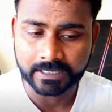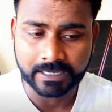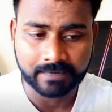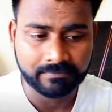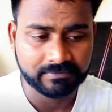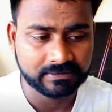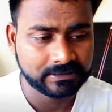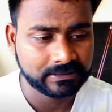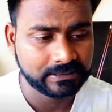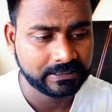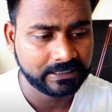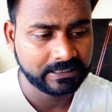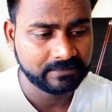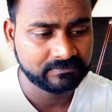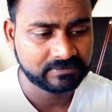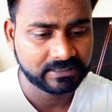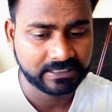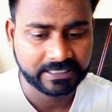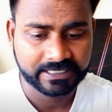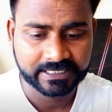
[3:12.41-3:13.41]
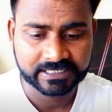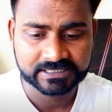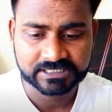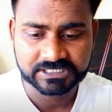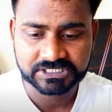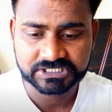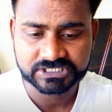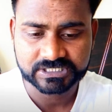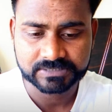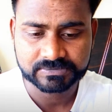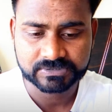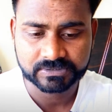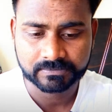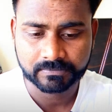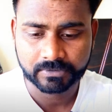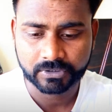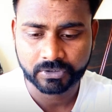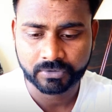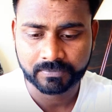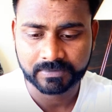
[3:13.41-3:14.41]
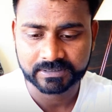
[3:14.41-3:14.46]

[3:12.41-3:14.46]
I will leave the link in the description below,